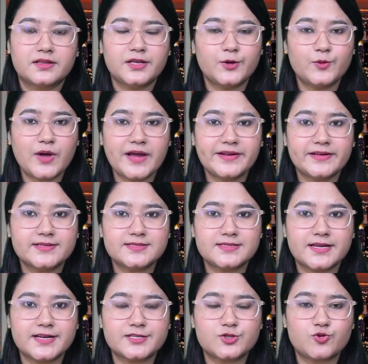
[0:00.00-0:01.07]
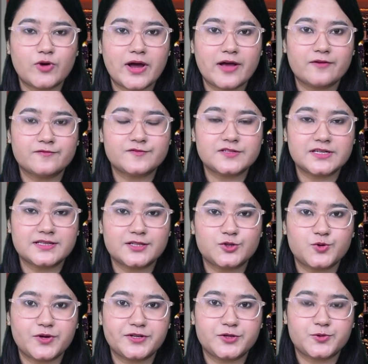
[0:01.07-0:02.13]
The United States triumphed in the
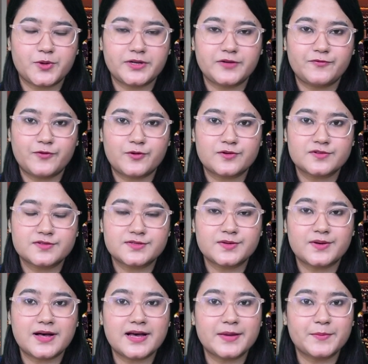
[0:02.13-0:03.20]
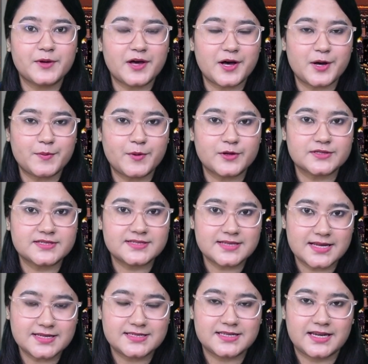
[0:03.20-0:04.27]
2024 Solheim Cup on
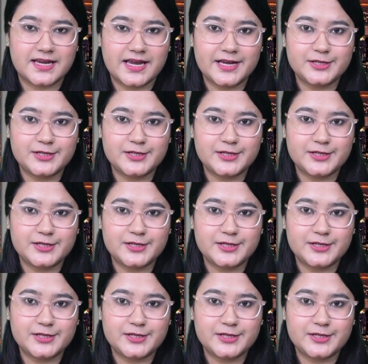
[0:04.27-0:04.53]
Sunday,